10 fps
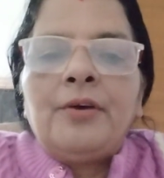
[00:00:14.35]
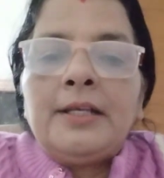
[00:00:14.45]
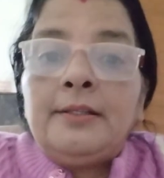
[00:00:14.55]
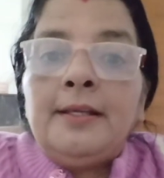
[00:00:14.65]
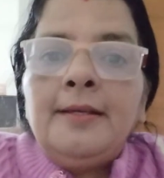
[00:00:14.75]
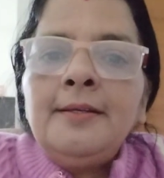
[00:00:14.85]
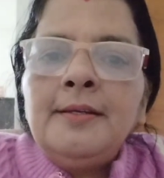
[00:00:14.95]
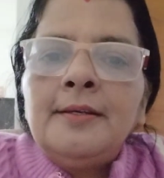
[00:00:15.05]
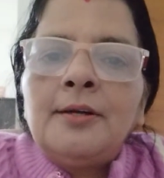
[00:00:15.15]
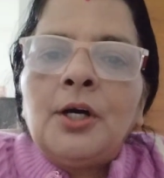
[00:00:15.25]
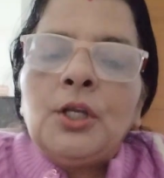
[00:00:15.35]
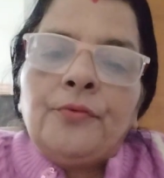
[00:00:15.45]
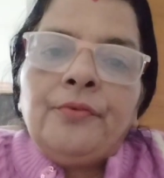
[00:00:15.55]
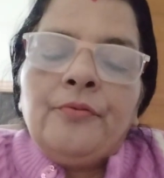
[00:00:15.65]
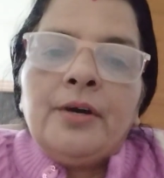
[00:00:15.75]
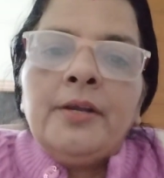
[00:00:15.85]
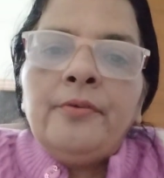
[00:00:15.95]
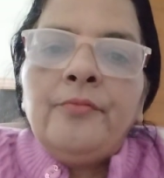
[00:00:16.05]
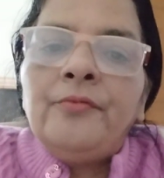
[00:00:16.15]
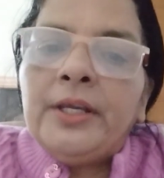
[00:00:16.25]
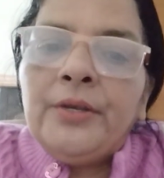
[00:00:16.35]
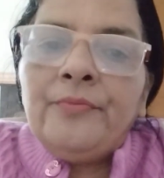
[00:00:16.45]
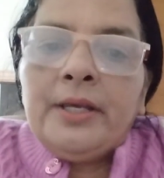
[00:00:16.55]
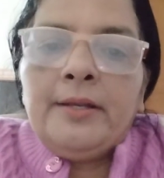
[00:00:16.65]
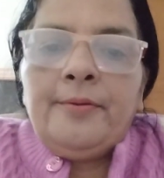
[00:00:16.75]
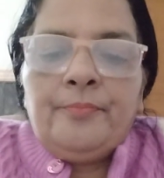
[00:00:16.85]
I think all of you are very well.